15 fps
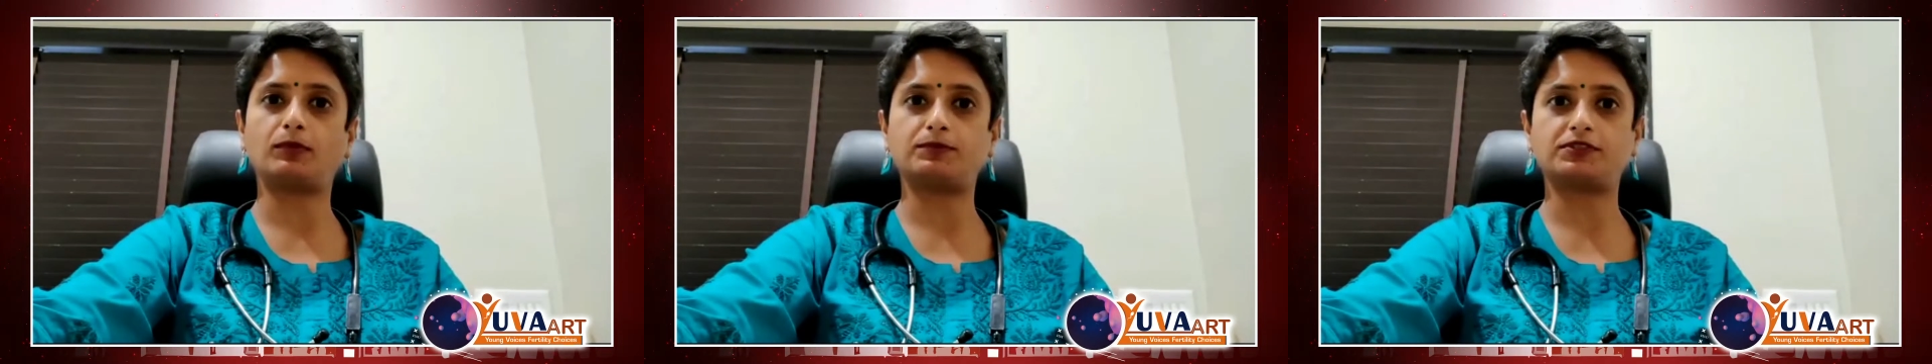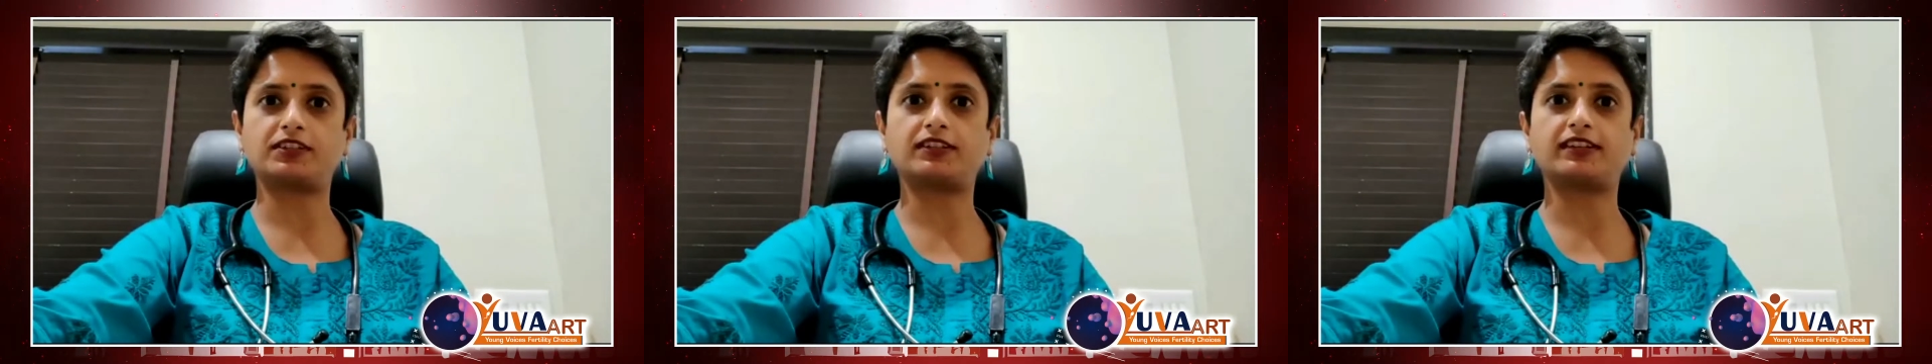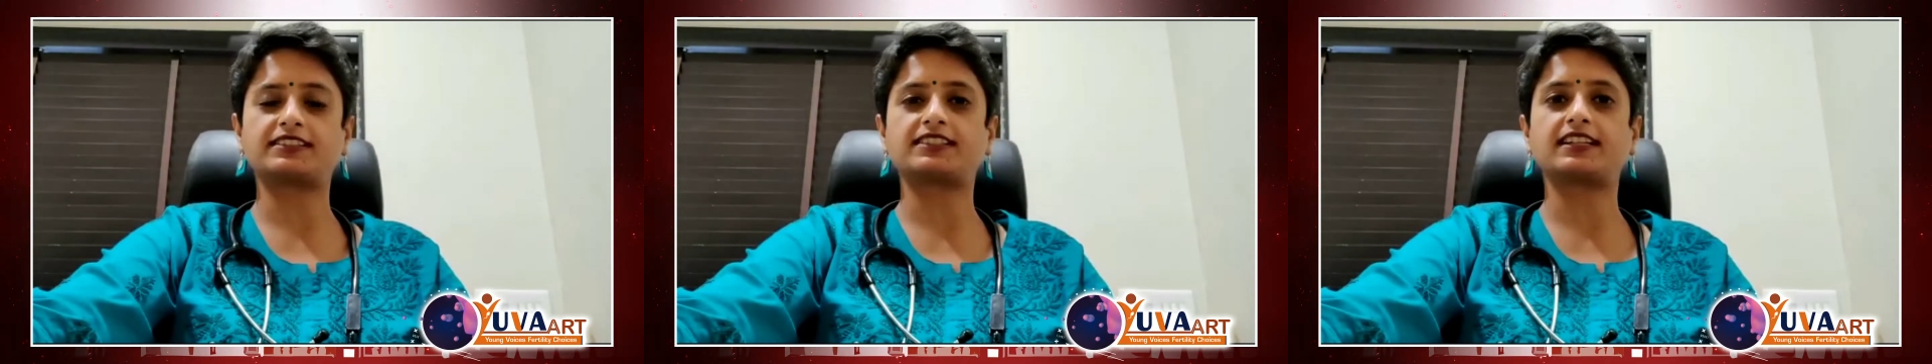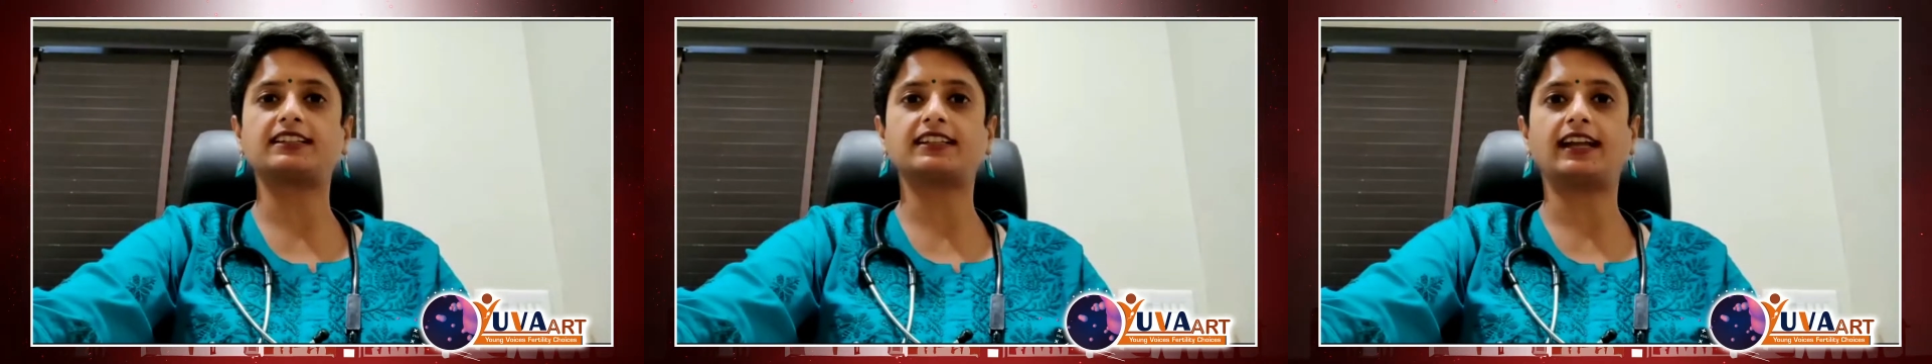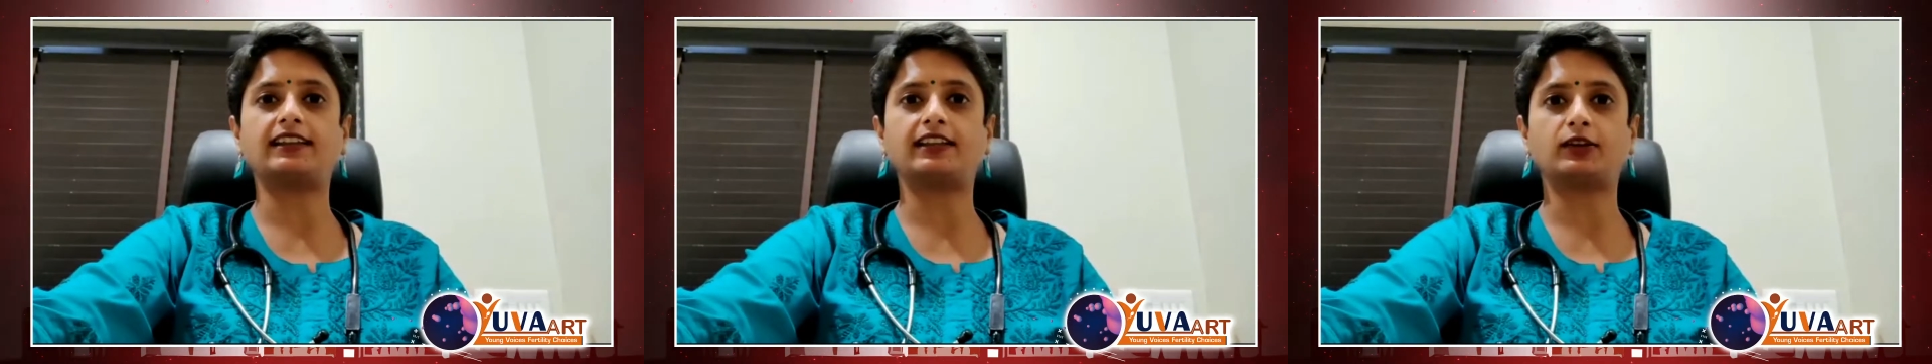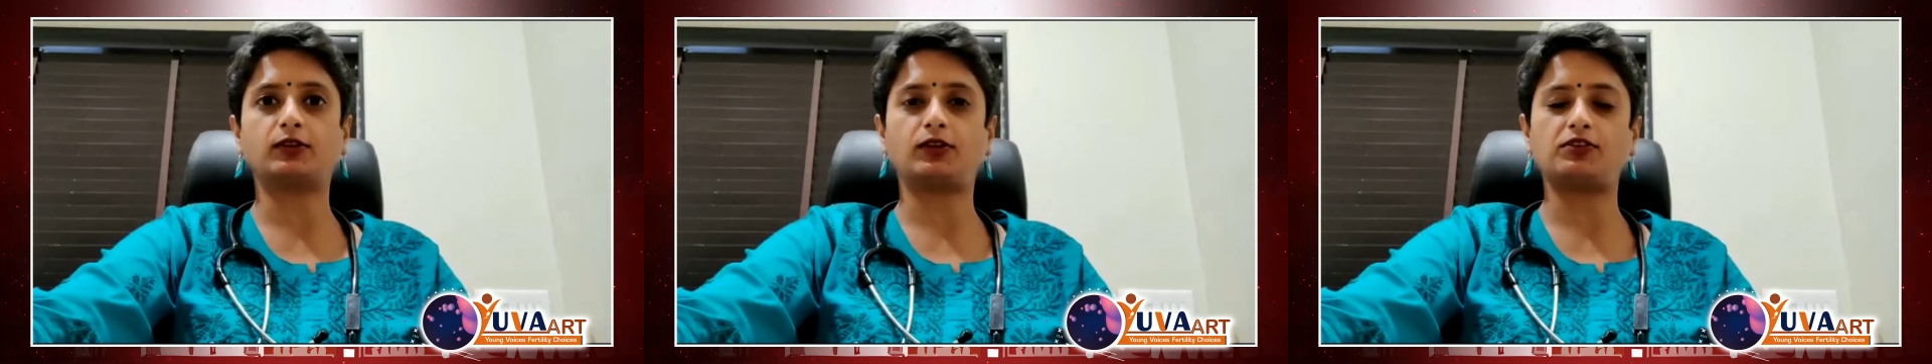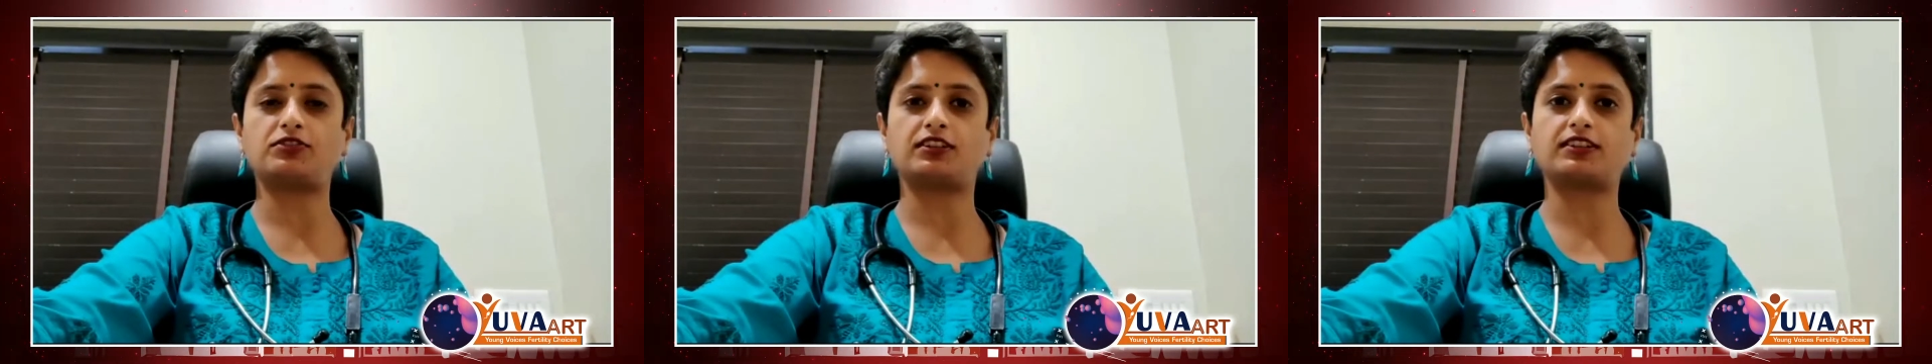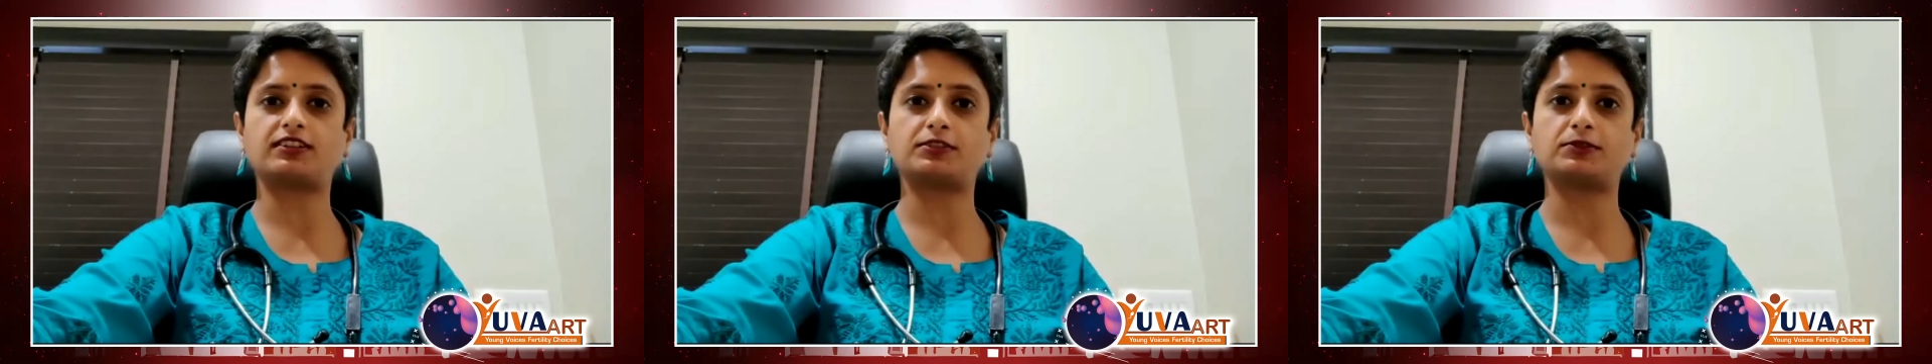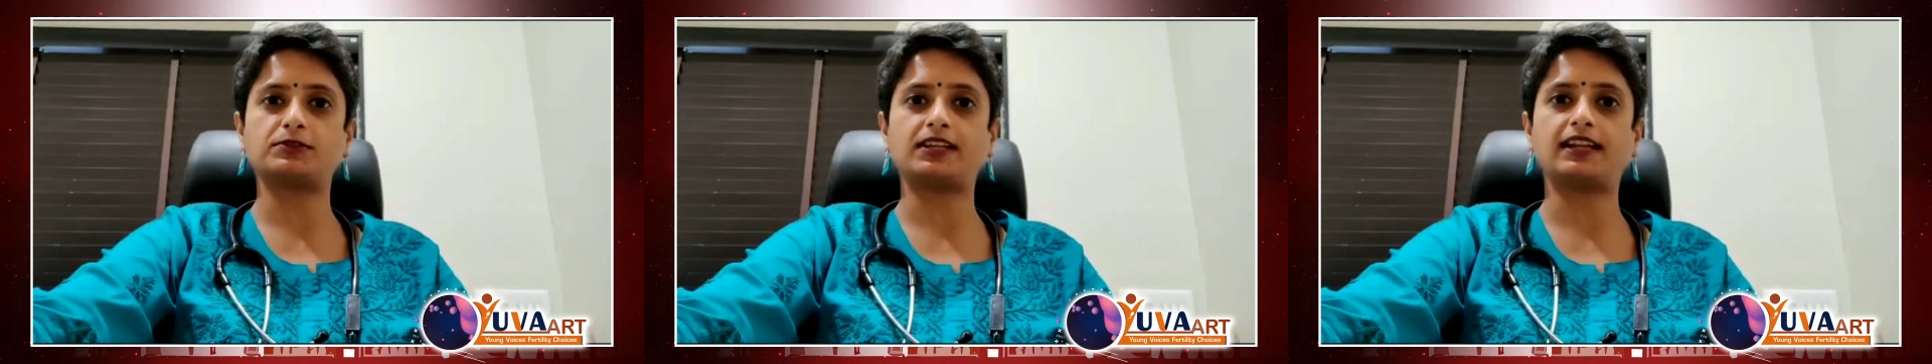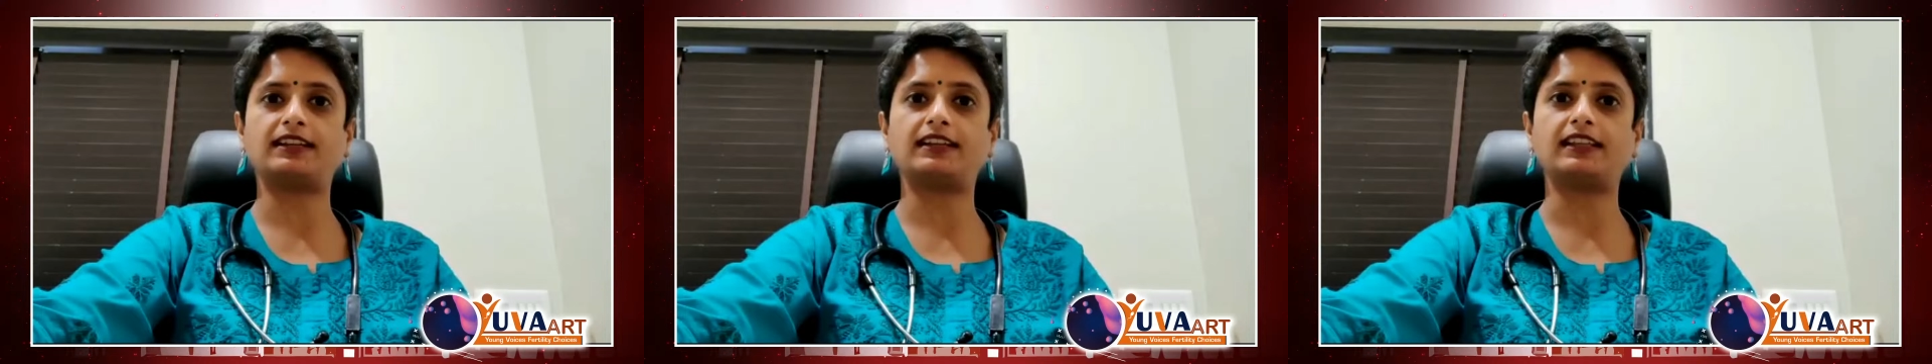Obstetrics and Gynecological
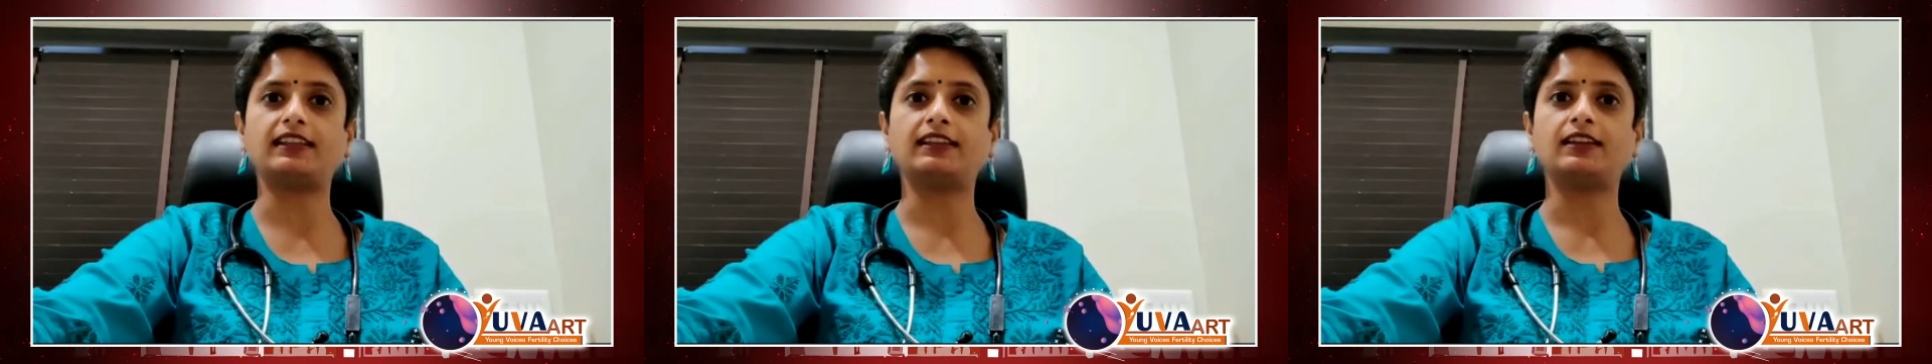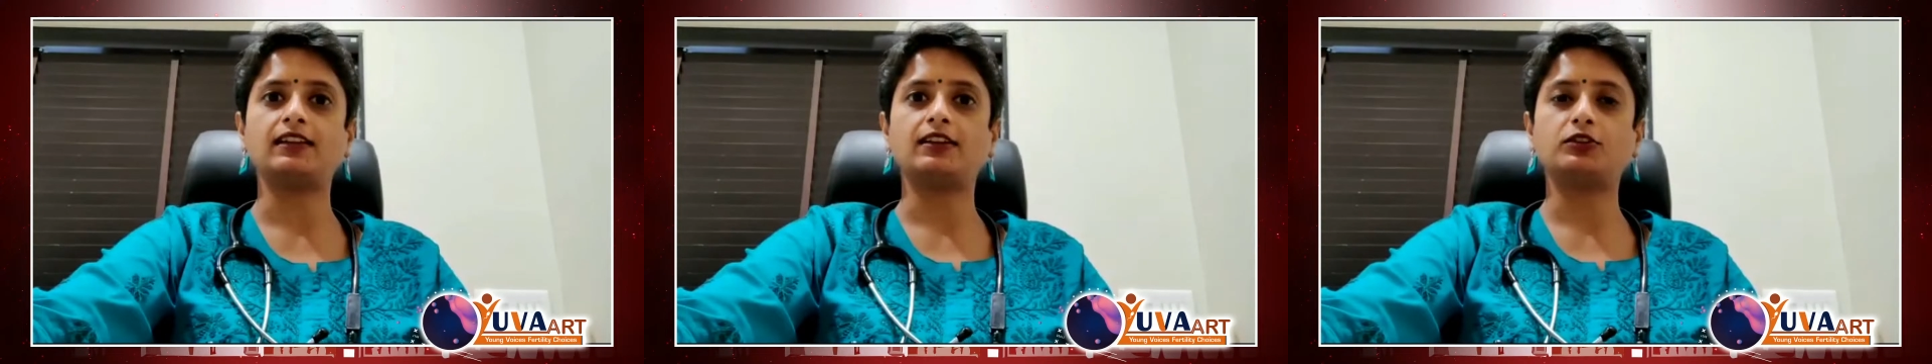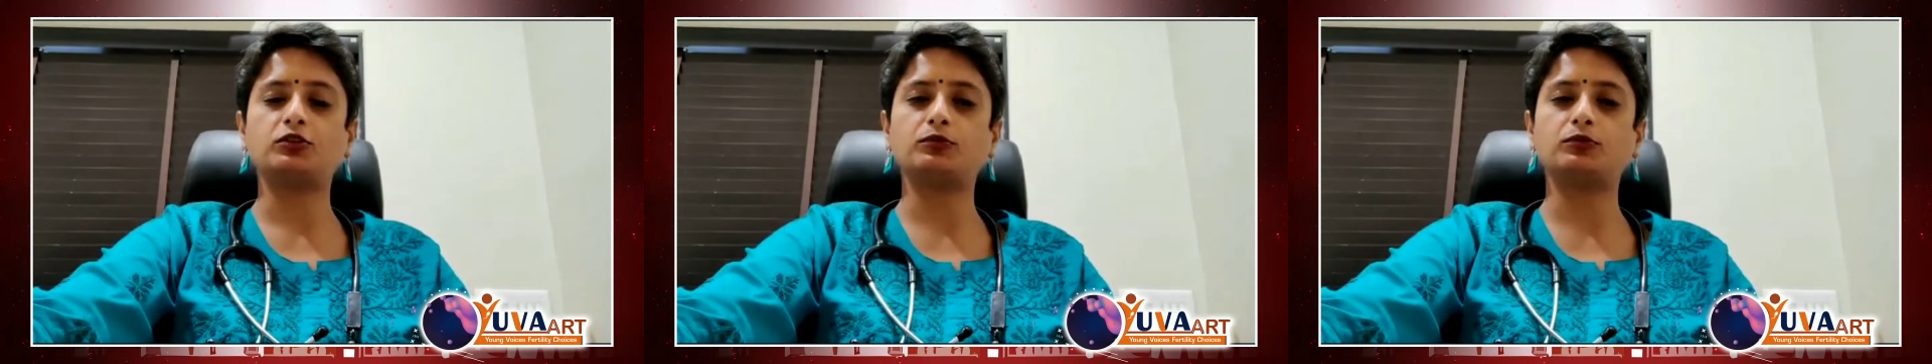Society